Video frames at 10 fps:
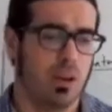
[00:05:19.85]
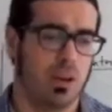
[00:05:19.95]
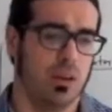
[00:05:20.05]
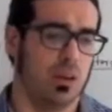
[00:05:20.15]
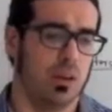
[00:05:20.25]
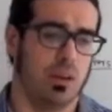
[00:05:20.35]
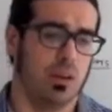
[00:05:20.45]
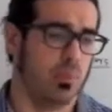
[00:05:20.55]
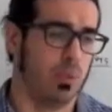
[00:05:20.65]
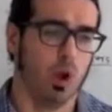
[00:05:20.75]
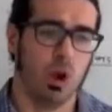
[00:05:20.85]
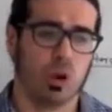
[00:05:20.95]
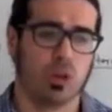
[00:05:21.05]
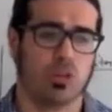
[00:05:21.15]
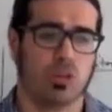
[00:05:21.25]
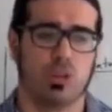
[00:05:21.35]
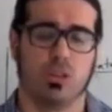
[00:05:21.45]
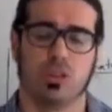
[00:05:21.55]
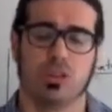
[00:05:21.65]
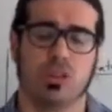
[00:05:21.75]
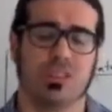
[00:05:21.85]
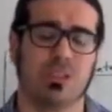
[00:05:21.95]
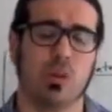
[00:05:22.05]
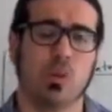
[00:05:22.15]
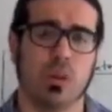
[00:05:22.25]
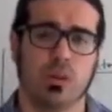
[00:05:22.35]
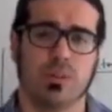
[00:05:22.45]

blogs, or so just Google